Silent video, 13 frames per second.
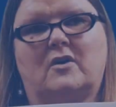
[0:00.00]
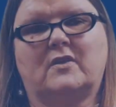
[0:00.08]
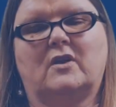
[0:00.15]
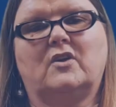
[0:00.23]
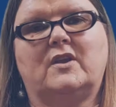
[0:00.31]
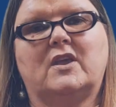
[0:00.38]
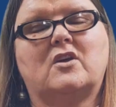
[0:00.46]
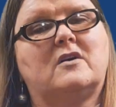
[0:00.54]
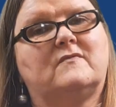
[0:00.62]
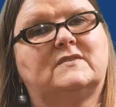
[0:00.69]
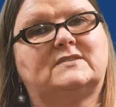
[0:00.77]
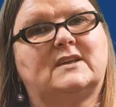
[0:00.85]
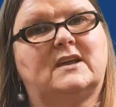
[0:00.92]
learning
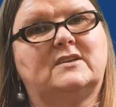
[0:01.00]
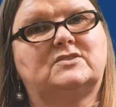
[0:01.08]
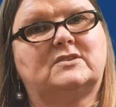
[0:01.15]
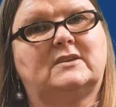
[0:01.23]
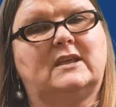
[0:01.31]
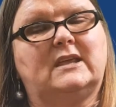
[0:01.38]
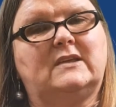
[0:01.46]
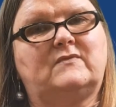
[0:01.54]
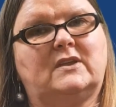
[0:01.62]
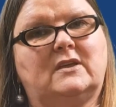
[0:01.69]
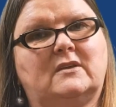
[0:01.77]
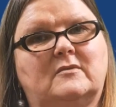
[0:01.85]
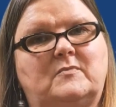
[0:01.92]
conversation
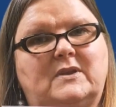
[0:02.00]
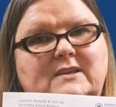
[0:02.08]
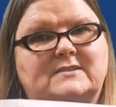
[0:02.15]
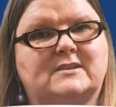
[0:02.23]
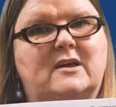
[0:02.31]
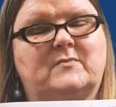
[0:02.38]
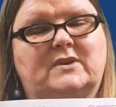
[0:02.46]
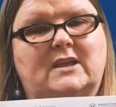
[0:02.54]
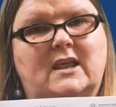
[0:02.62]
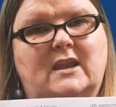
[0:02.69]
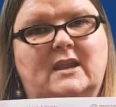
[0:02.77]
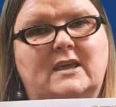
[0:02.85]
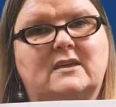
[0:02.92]
evening, please come and
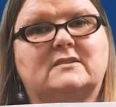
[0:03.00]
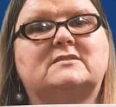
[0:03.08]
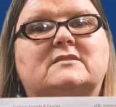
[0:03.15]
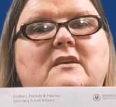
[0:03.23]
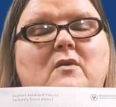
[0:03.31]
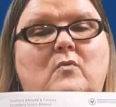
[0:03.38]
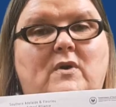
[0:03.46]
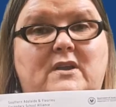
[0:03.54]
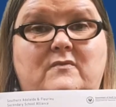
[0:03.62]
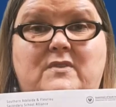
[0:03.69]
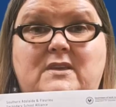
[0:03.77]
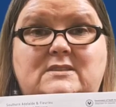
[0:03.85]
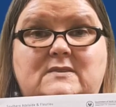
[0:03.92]
collect one of
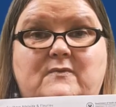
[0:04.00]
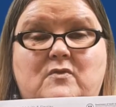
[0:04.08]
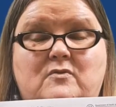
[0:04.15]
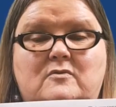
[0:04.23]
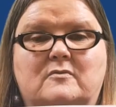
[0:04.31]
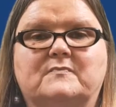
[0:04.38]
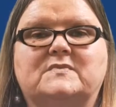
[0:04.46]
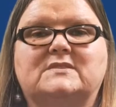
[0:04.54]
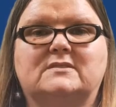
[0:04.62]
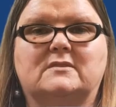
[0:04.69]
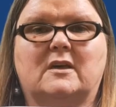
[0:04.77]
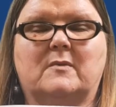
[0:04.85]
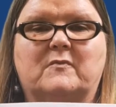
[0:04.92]
these forms
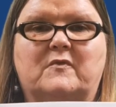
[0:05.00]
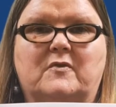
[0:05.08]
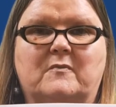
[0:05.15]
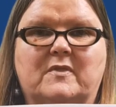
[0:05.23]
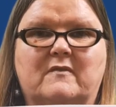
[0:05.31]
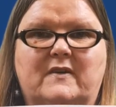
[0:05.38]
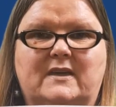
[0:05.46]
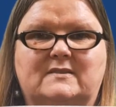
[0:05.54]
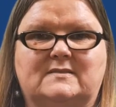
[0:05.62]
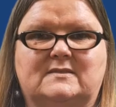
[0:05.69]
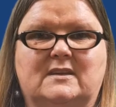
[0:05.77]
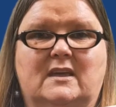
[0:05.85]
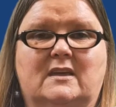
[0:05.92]
from the vet
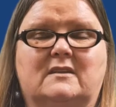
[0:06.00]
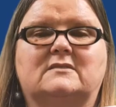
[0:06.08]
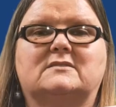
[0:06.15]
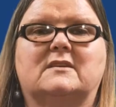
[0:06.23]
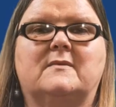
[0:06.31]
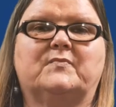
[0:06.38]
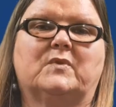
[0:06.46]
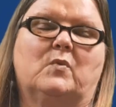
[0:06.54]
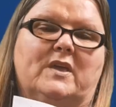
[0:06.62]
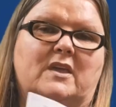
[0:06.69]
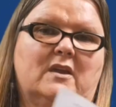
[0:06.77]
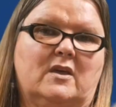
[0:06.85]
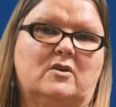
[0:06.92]
stand. We
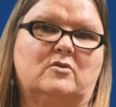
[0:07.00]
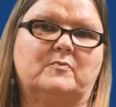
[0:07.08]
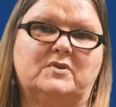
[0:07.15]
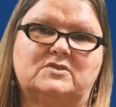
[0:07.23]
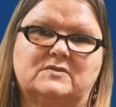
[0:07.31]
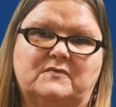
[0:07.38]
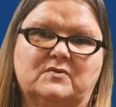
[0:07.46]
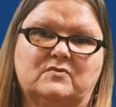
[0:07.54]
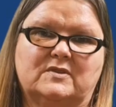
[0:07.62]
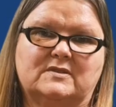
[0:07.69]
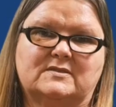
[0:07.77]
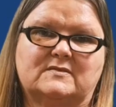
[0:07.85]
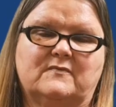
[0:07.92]
can help you to fill
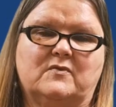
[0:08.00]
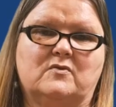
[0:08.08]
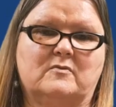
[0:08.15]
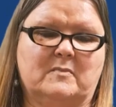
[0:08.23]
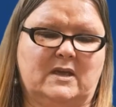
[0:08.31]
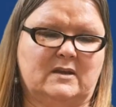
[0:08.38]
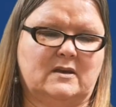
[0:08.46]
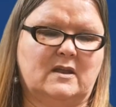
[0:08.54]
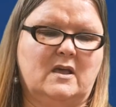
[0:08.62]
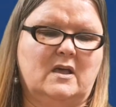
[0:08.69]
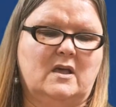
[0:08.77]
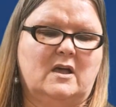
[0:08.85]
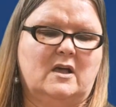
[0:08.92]
this form in.
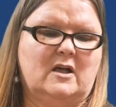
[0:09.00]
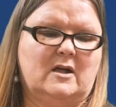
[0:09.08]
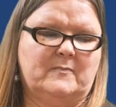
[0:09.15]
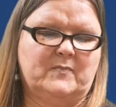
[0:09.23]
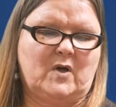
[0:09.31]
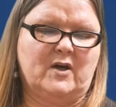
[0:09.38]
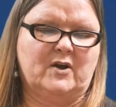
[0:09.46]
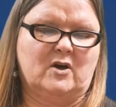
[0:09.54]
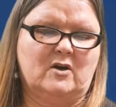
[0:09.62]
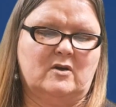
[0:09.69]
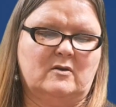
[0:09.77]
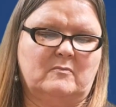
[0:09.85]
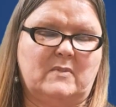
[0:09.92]
I
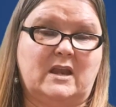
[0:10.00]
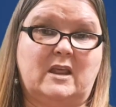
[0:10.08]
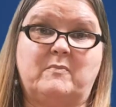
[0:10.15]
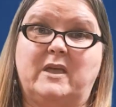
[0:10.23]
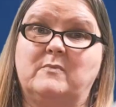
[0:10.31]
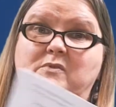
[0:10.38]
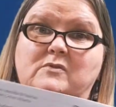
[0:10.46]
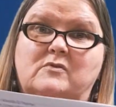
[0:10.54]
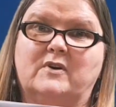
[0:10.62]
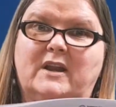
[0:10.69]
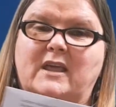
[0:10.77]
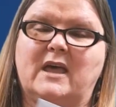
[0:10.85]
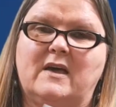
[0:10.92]
know many people
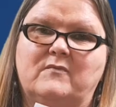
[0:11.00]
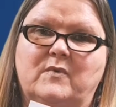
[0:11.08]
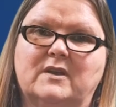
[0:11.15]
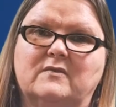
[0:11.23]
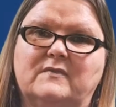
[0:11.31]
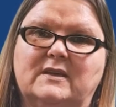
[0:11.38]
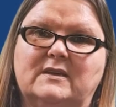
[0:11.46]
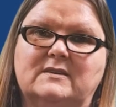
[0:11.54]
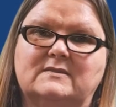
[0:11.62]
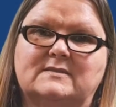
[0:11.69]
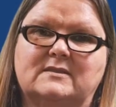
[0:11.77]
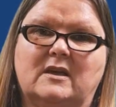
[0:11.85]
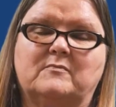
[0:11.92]
already have one of
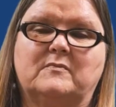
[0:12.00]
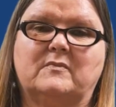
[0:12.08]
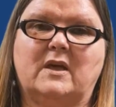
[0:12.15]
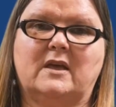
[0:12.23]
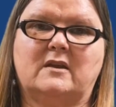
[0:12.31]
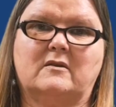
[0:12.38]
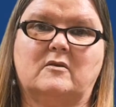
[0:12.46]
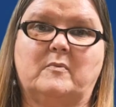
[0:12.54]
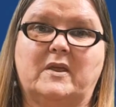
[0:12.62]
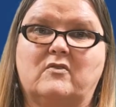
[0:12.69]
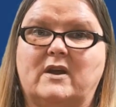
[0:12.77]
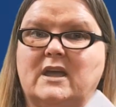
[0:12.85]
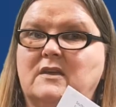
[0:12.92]
these, and it'd be
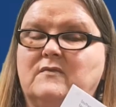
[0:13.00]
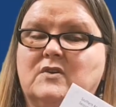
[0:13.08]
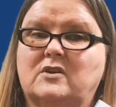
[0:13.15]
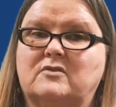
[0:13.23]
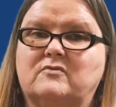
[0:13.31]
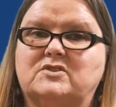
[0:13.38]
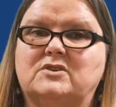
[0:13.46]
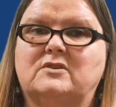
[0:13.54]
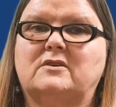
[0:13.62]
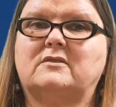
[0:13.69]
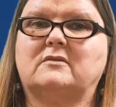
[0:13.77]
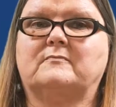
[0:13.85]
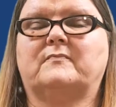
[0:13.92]
great if you can return
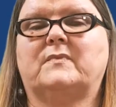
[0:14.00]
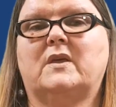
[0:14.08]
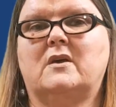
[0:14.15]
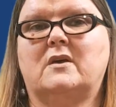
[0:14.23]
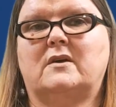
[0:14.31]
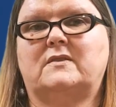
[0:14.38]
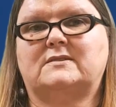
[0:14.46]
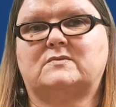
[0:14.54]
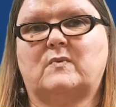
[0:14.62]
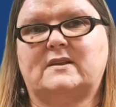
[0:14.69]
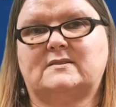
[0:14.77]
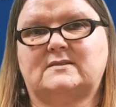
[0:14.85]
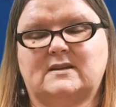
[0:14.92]
them this
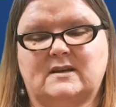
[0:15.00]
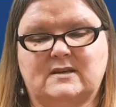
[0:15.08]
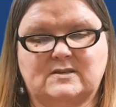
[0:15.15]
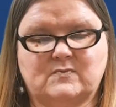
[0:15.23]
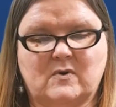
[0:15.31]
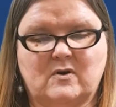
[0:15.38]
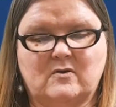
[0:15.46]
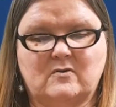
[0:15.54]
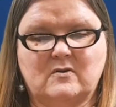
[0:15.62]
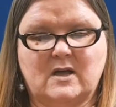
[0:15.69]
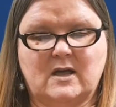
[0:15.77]
Wednesday as well